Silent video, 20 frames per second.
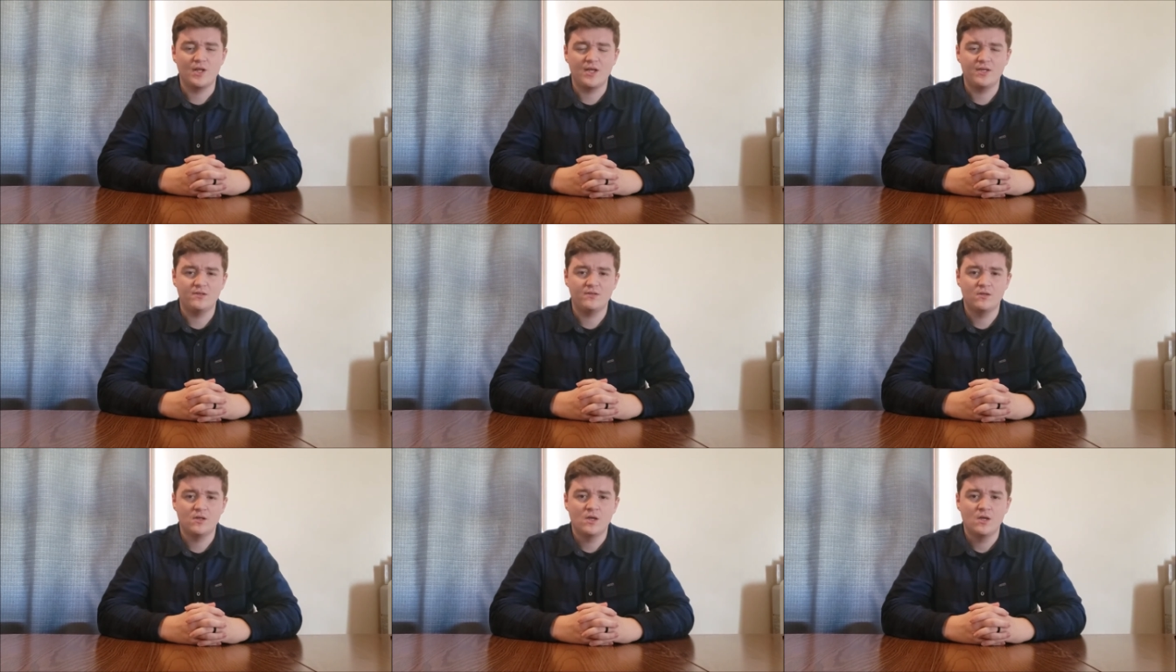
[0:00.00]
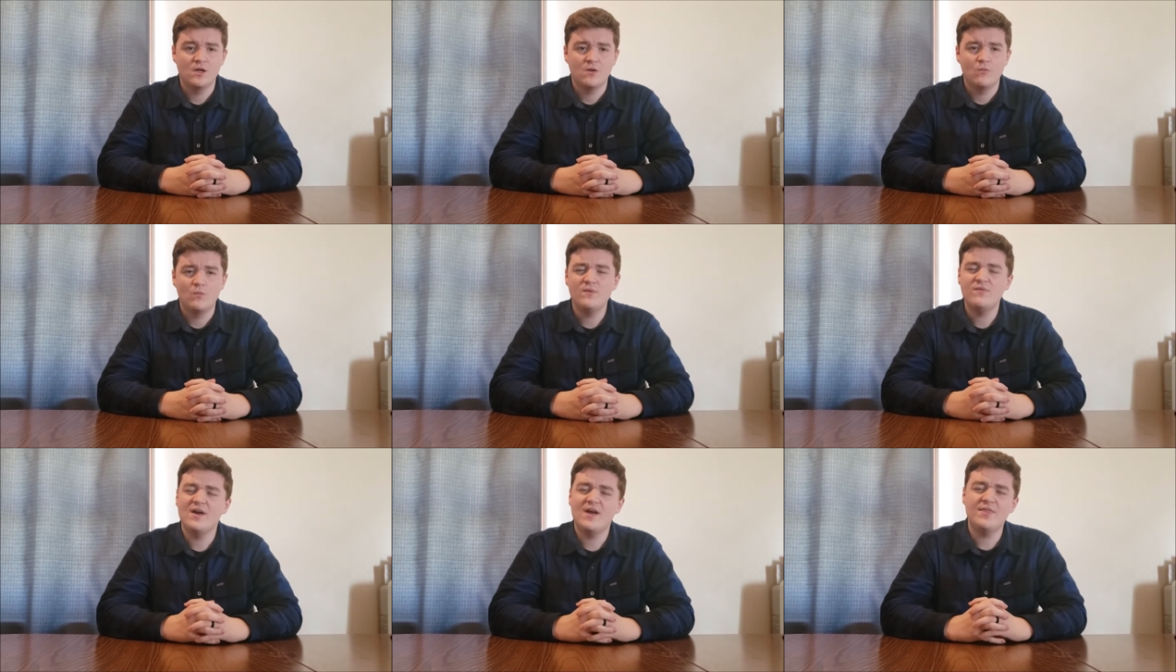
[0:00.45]
I,
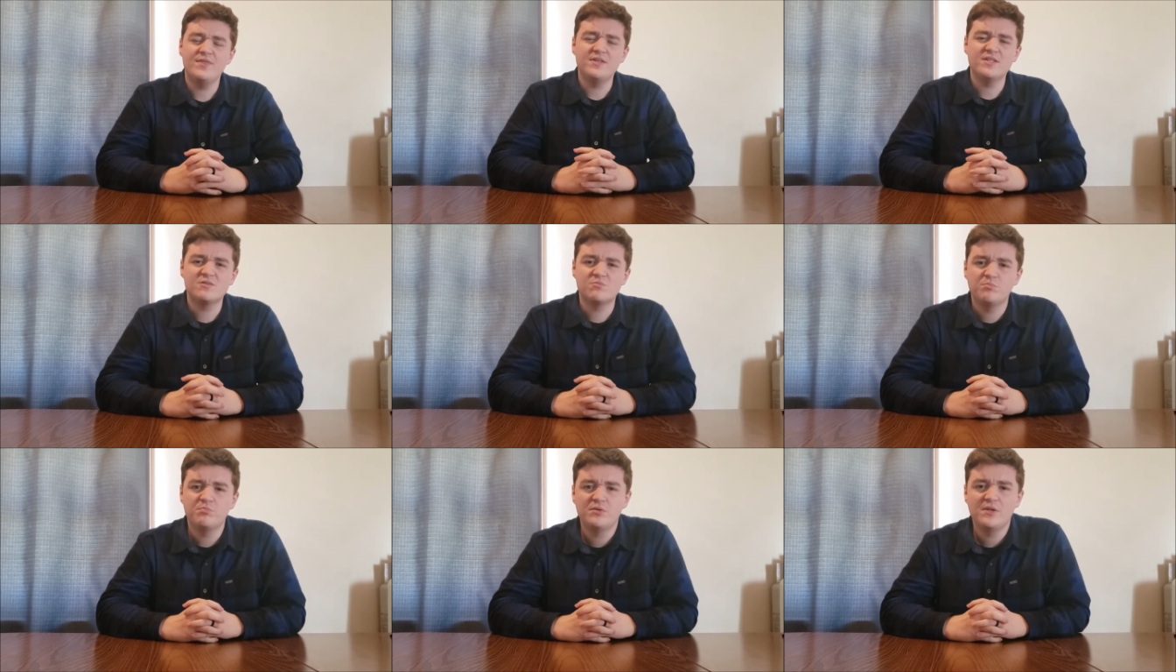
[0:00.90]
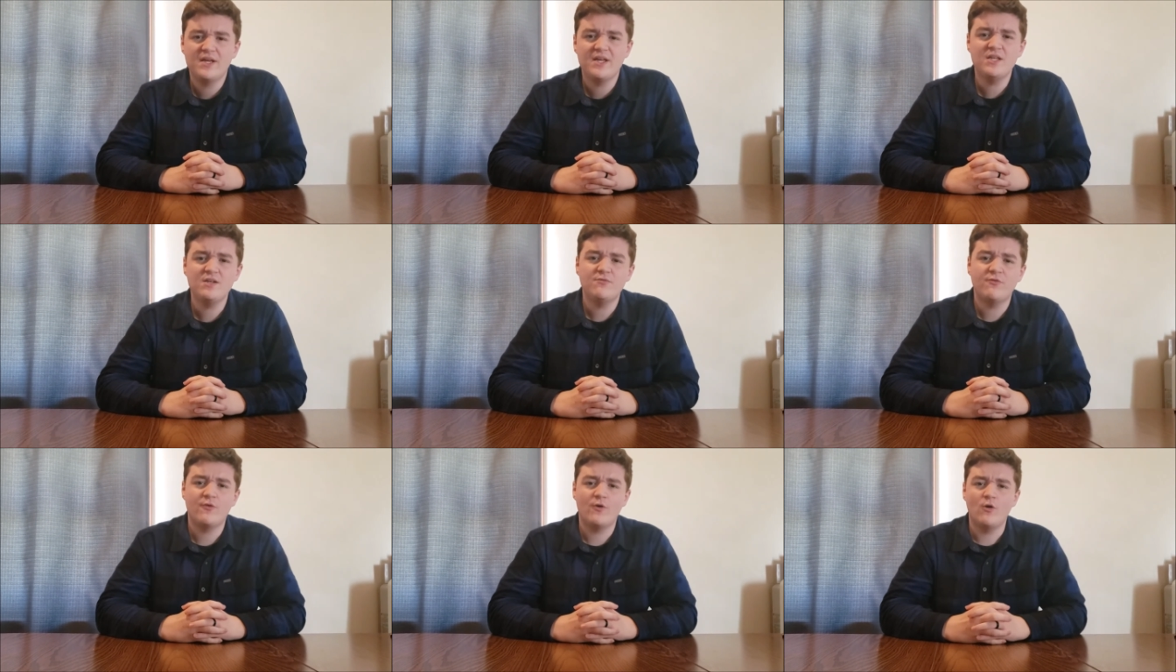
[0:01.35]
we've had this
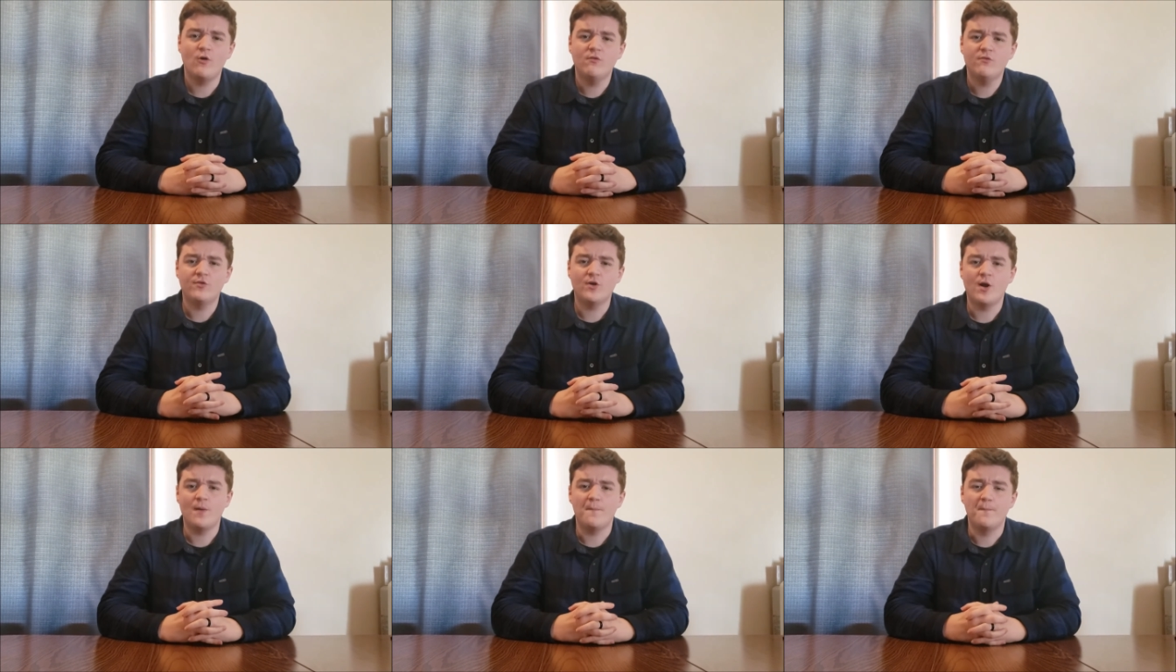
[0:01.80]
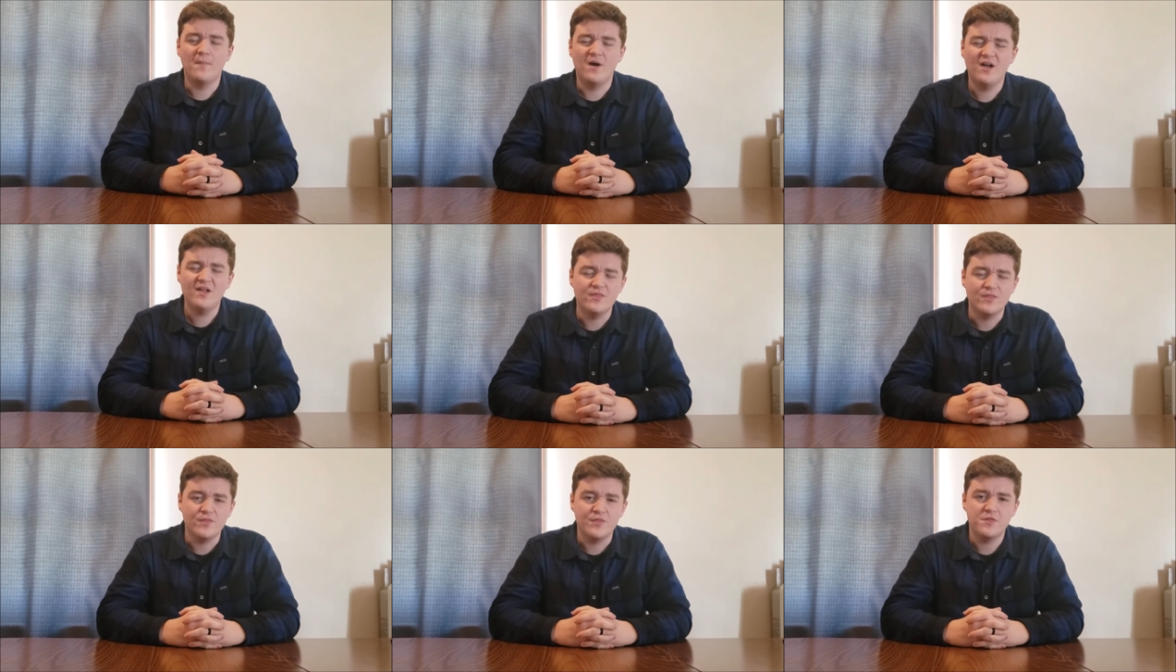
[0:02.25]
planned for over a
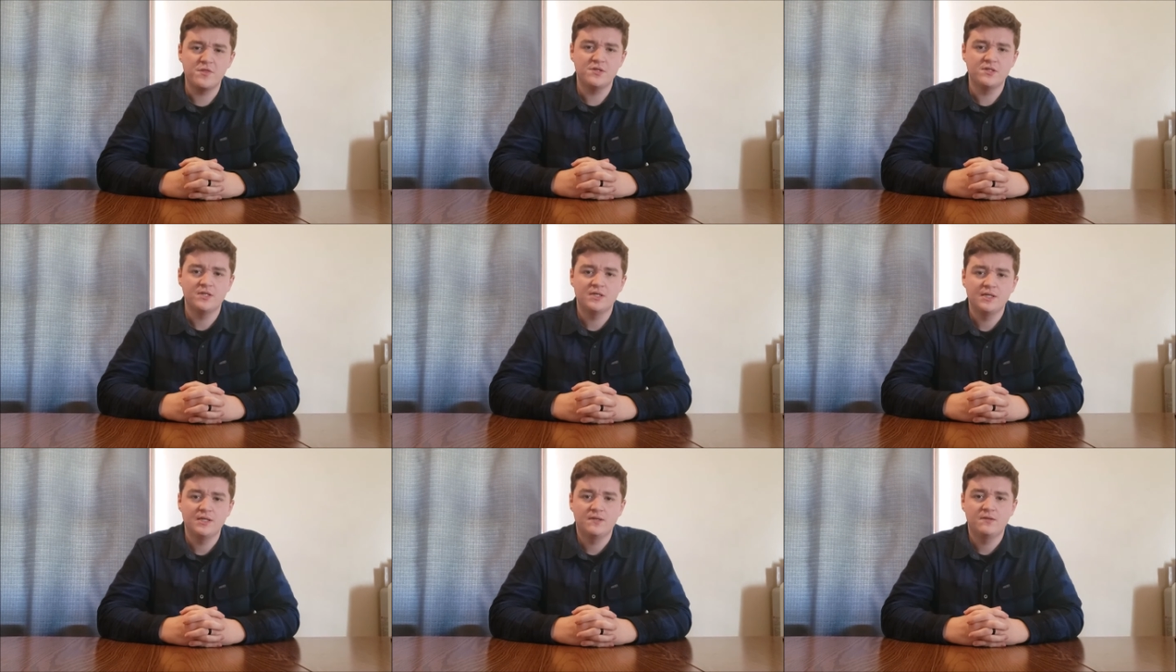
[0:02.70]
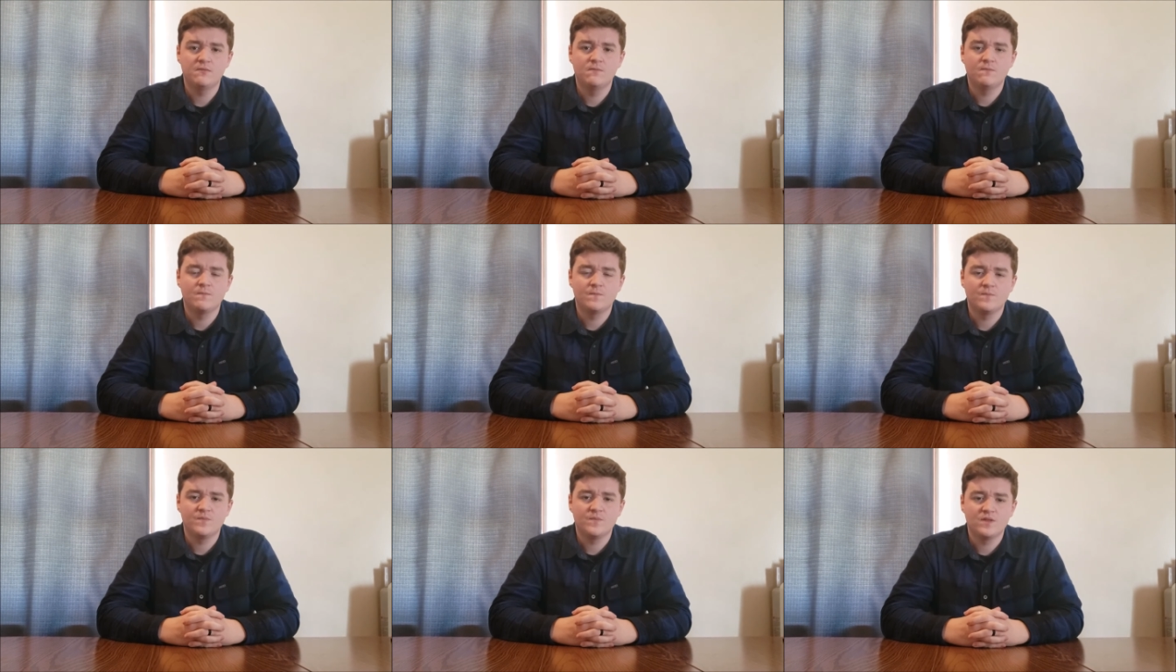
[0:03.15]
month.
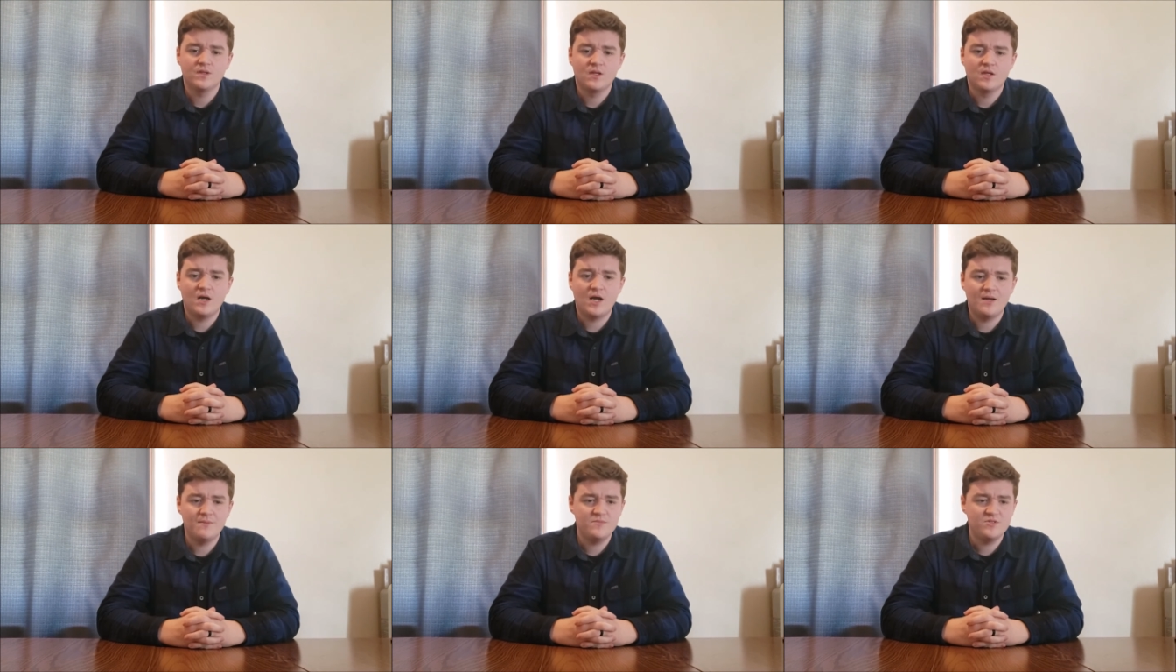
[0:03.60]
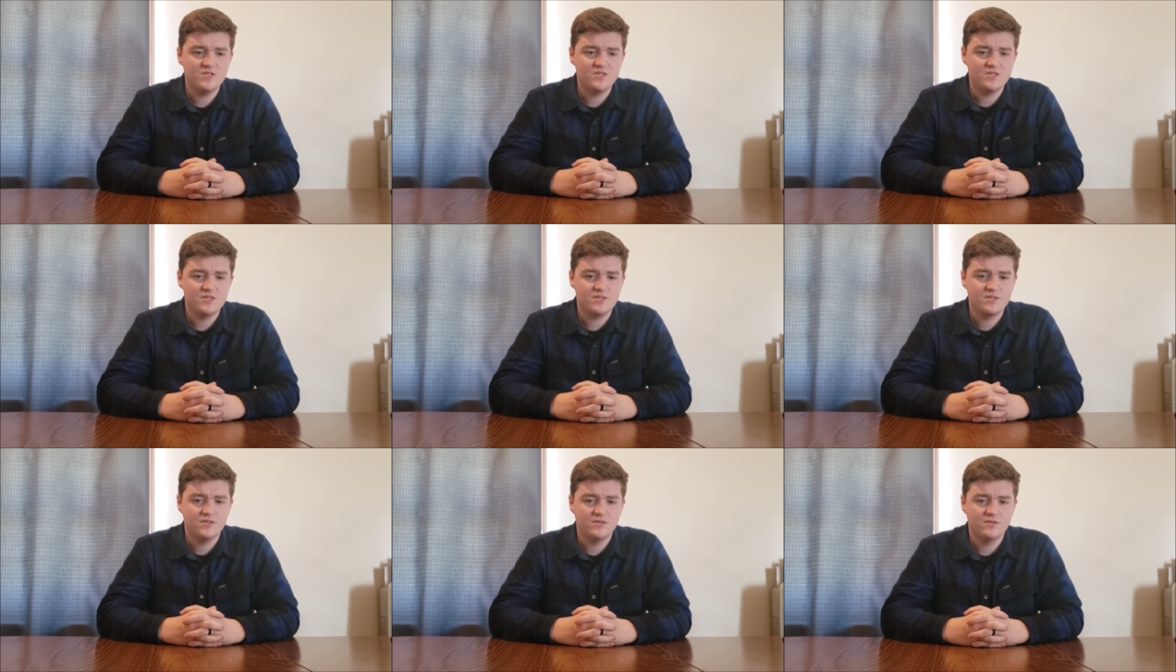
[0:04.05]
I'm
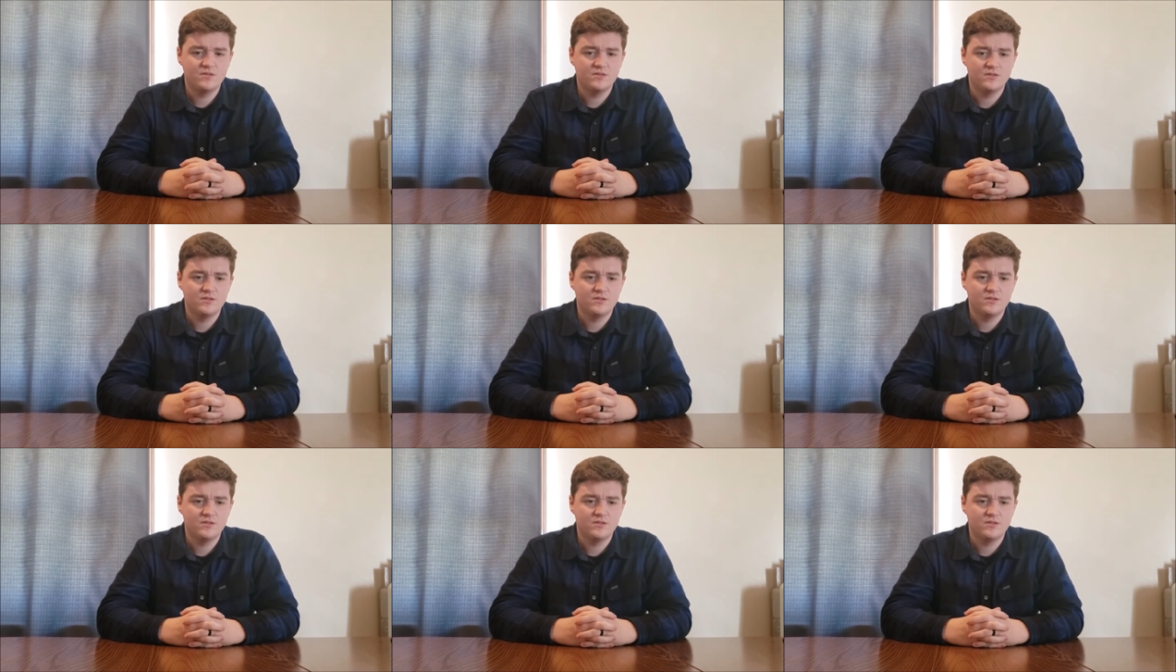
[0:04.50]
just